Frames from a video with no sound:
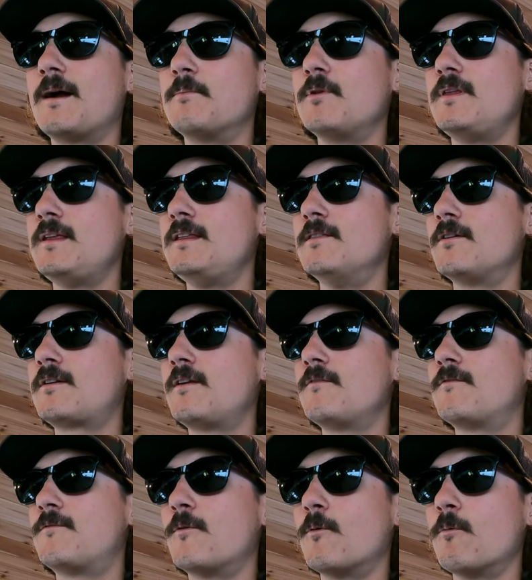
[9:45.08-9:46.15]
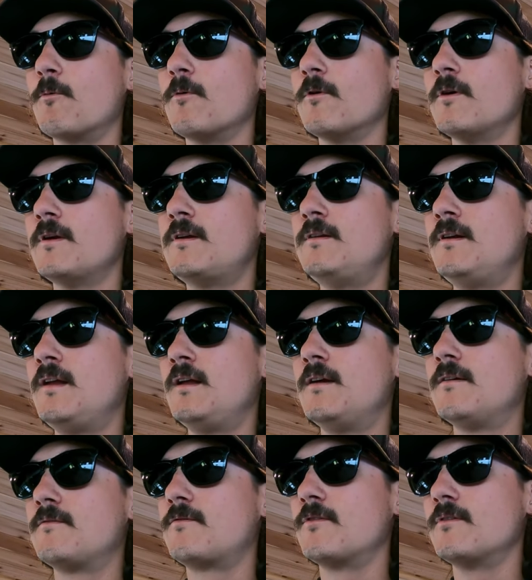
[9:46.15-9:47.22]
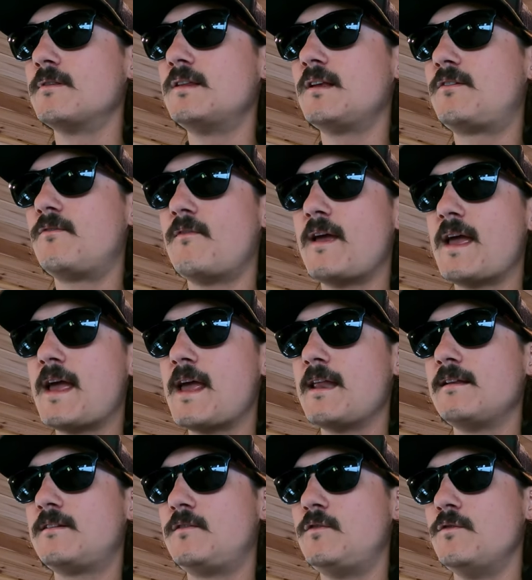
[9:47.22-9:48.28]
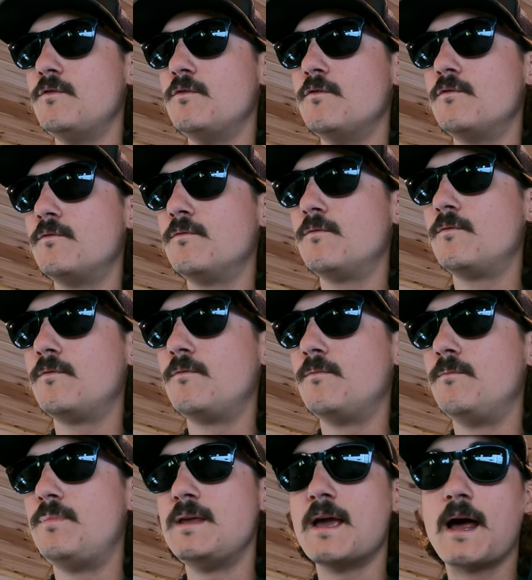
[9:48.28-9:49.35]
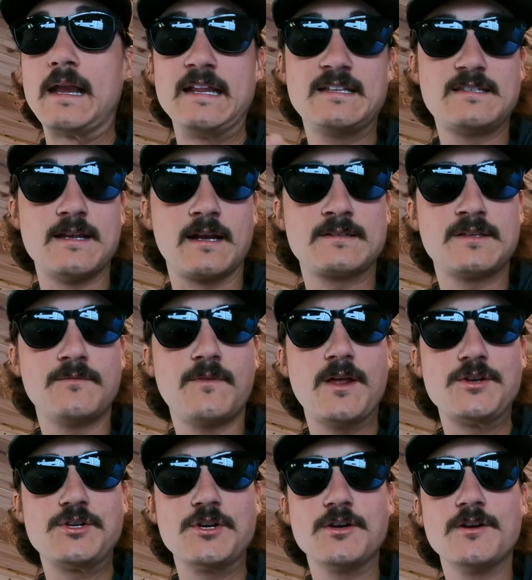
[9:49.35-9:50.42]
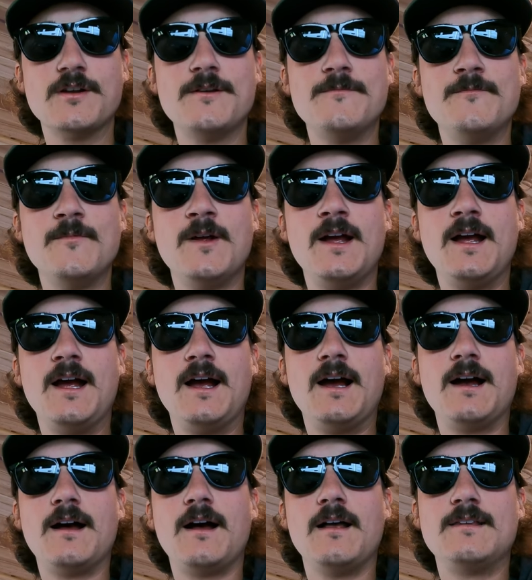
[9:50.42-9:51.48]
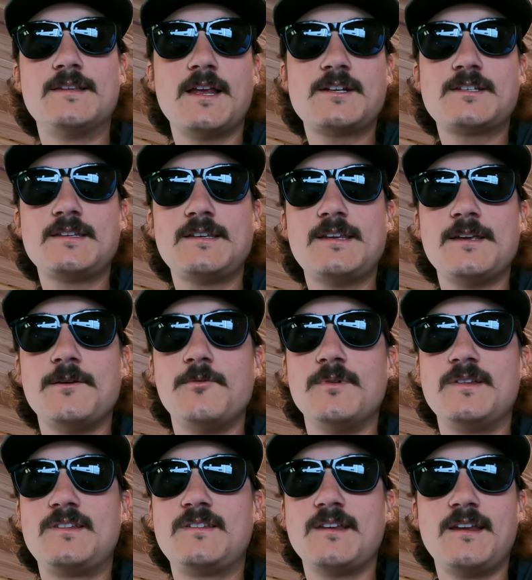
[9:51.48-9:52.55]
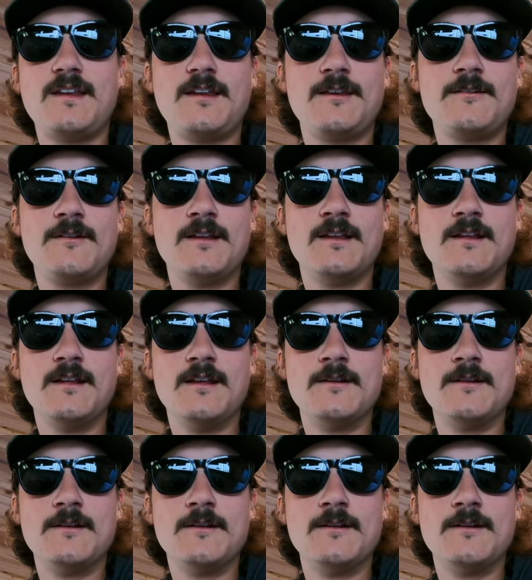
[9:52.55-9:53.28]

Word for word: I'm really looking forward for this van to be on its next adventure. And essentially it was sitting